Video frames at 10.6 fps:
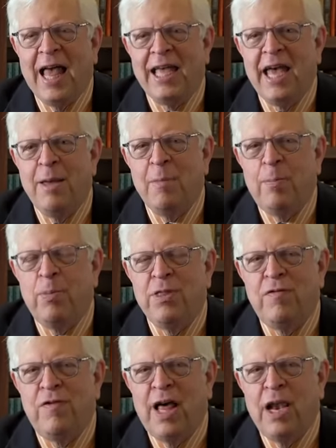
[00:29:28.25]
I came up with the
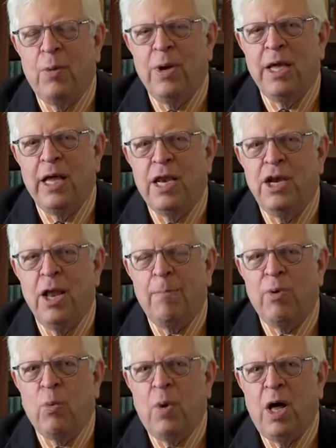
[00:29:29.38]
following.
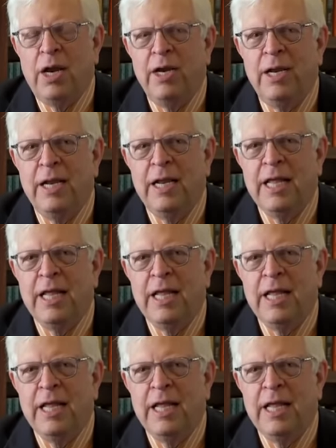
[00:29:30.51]
Number one,